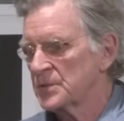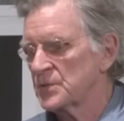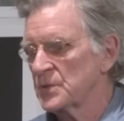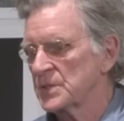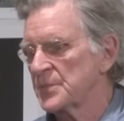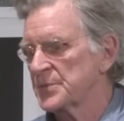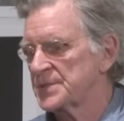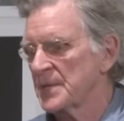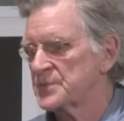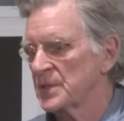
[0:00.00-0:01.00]
As soon as a
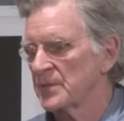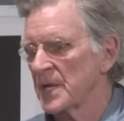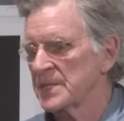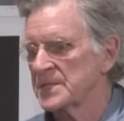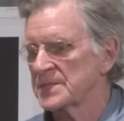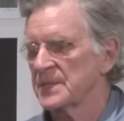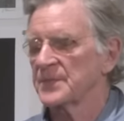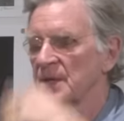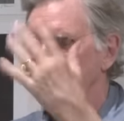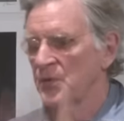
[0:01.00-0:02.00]
perception arises
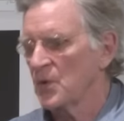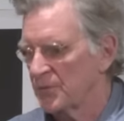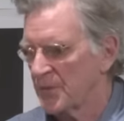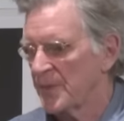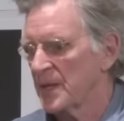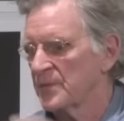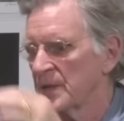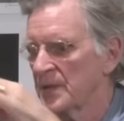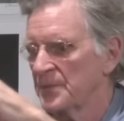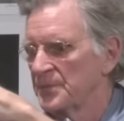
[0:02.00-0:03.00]
them, they fall from that
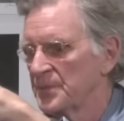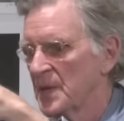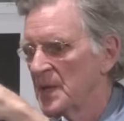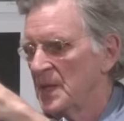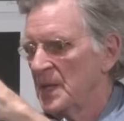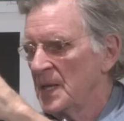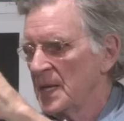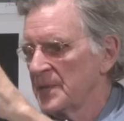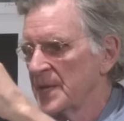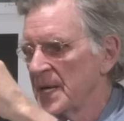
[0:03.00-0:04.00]
realm.
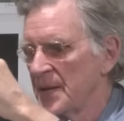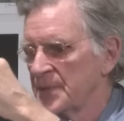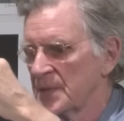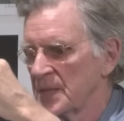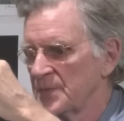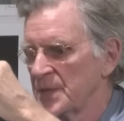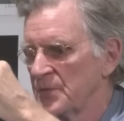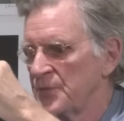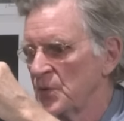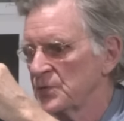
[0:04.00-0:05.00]
And it may happen that a
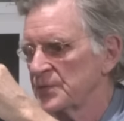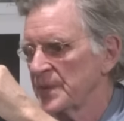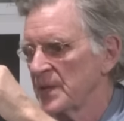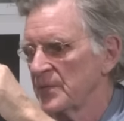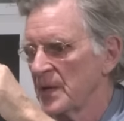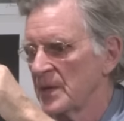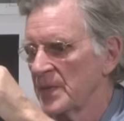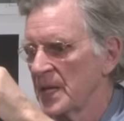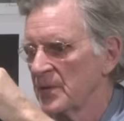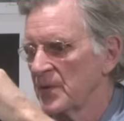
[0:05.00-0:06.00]
being falls from that
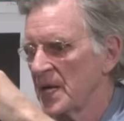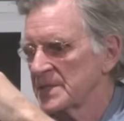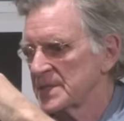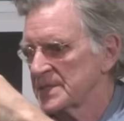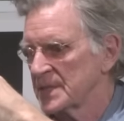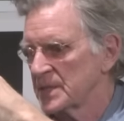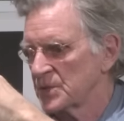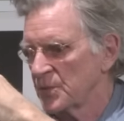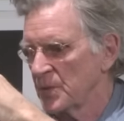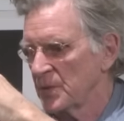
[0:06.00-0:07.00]
realm and arises in
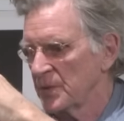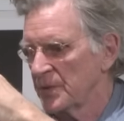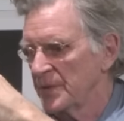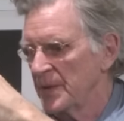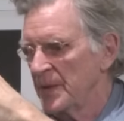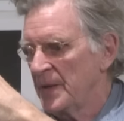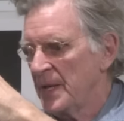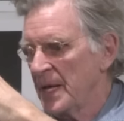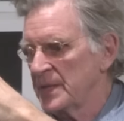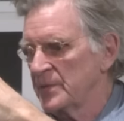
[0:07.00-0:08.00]
this world.
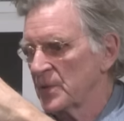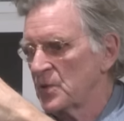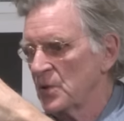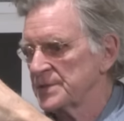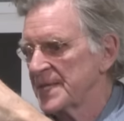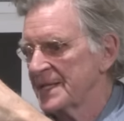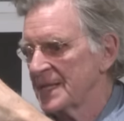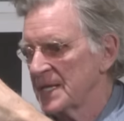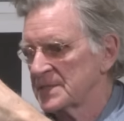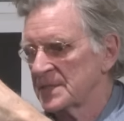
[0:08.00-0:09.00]
And he recalls
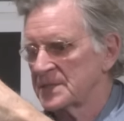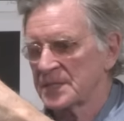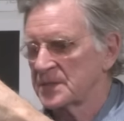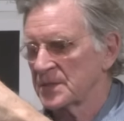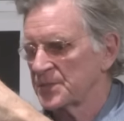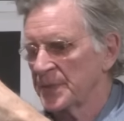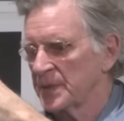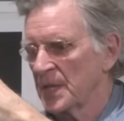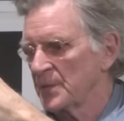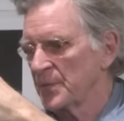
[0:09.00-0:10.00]
that last existence,
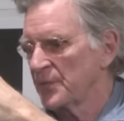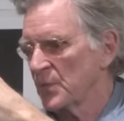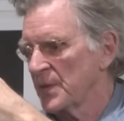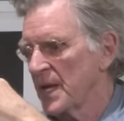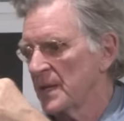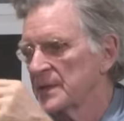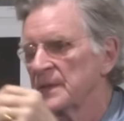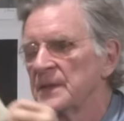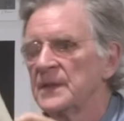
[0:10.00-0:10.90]
but none before that.